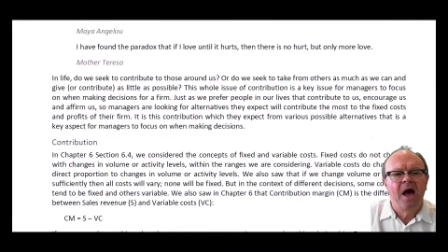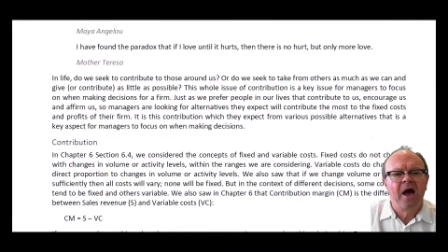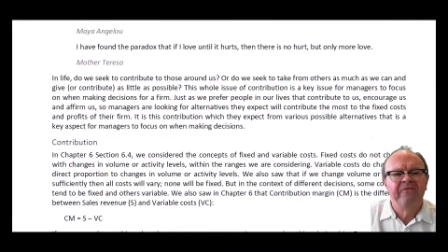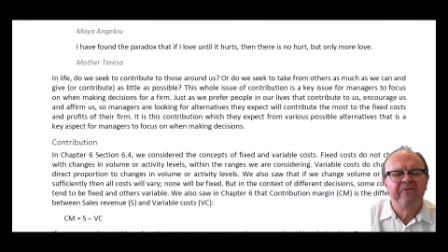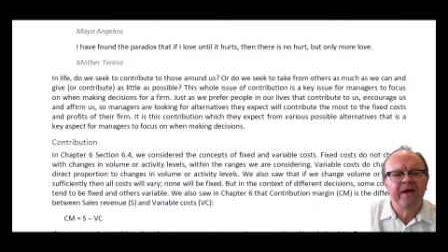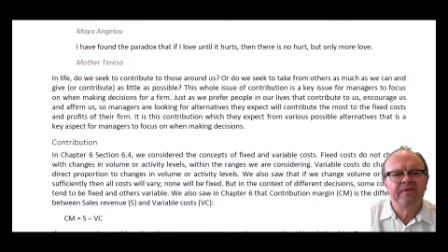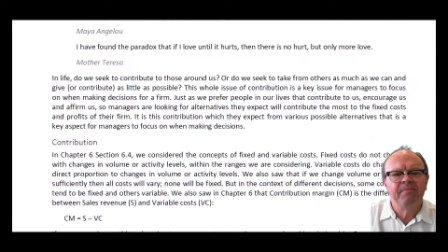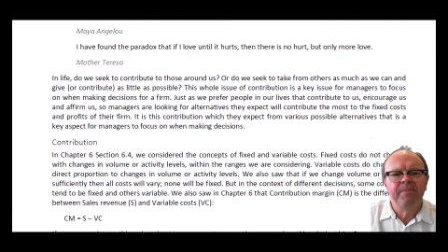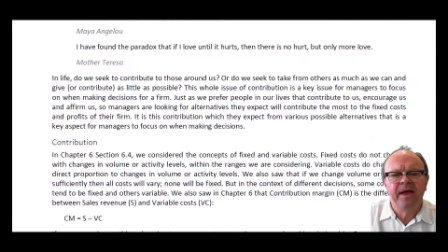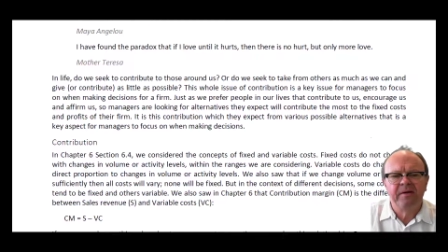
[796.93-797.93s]
I've found the
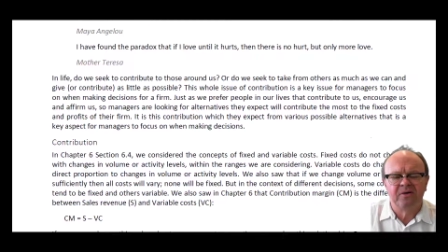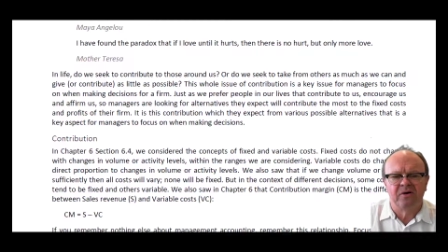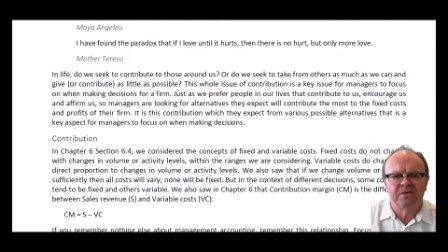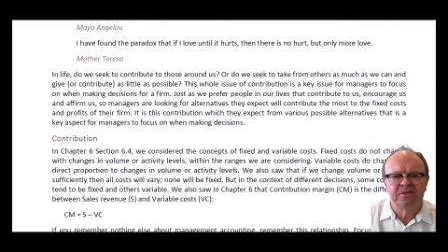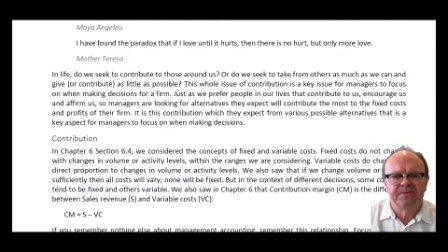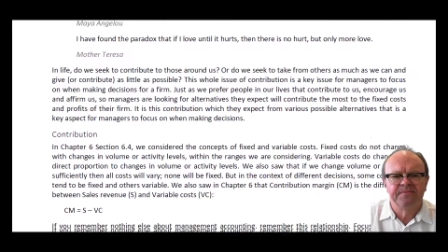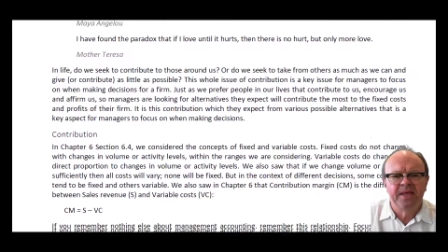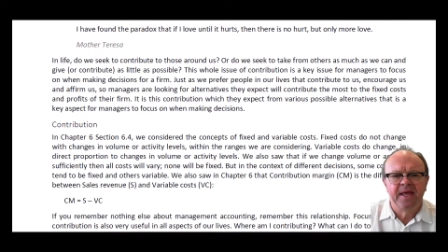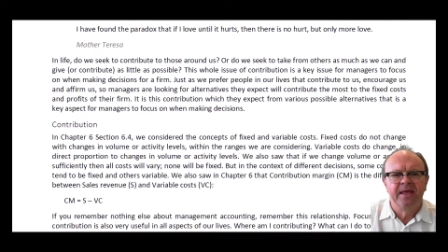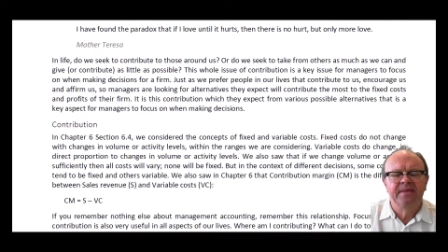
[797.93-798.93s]
paradox
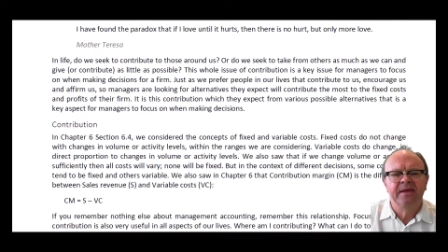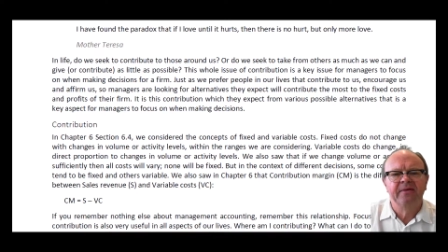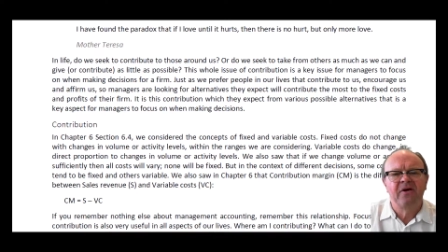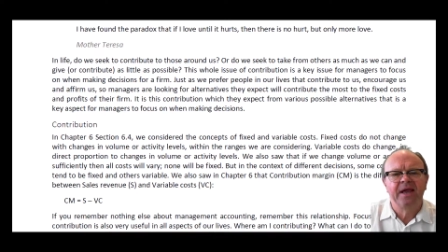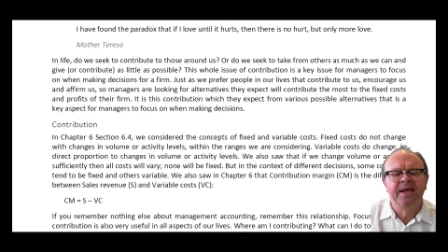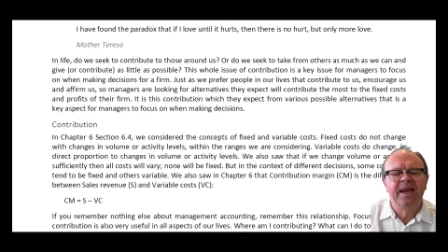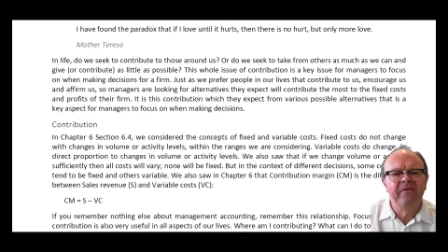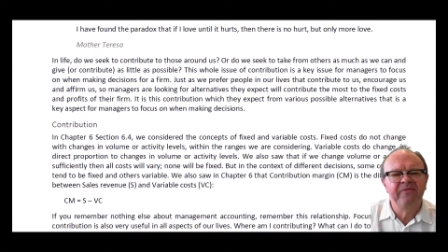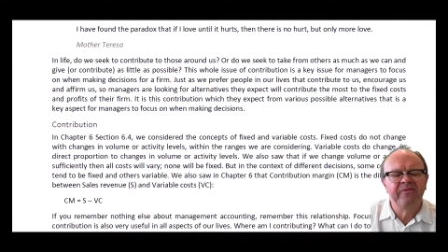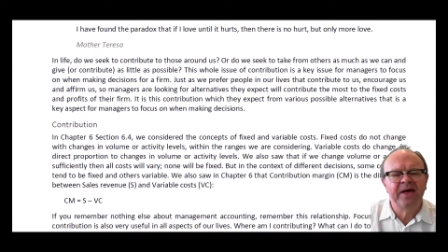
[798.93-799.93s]
that if I
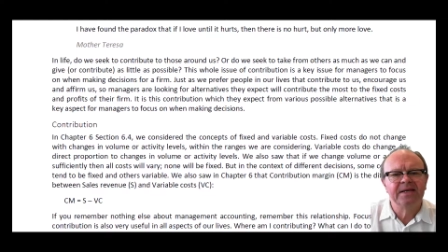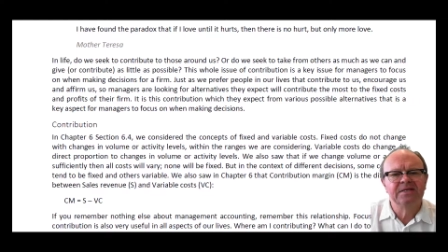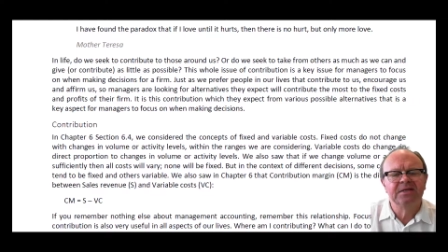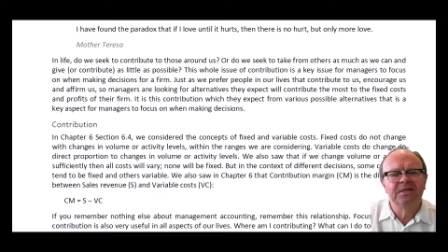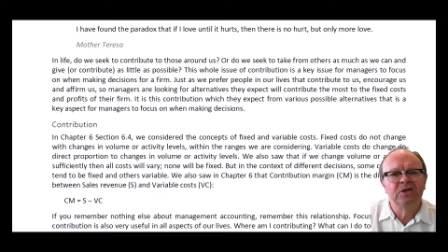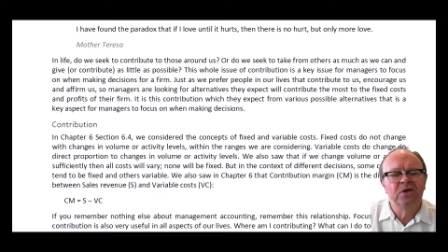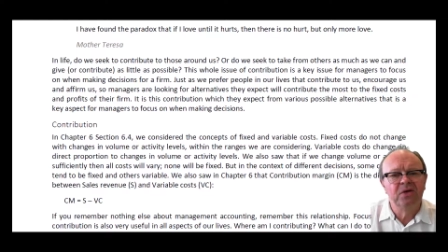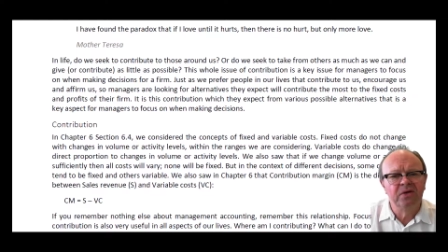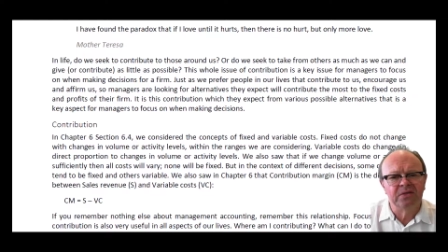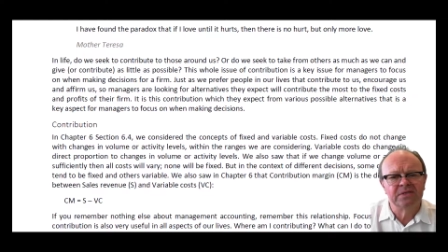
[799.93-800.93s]
love until it
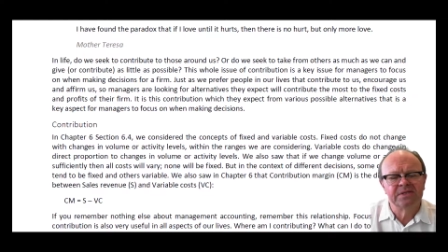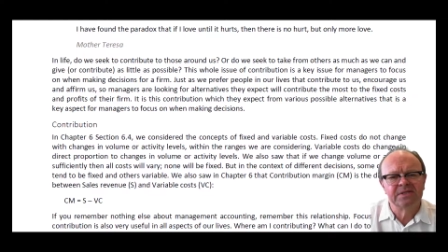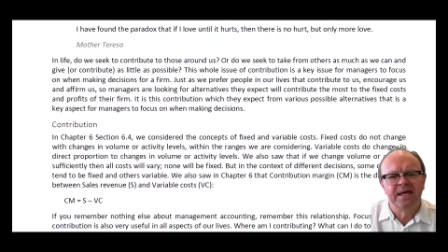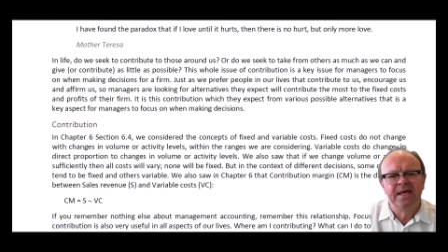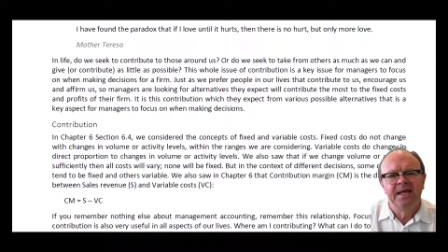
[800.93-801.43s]
hurts,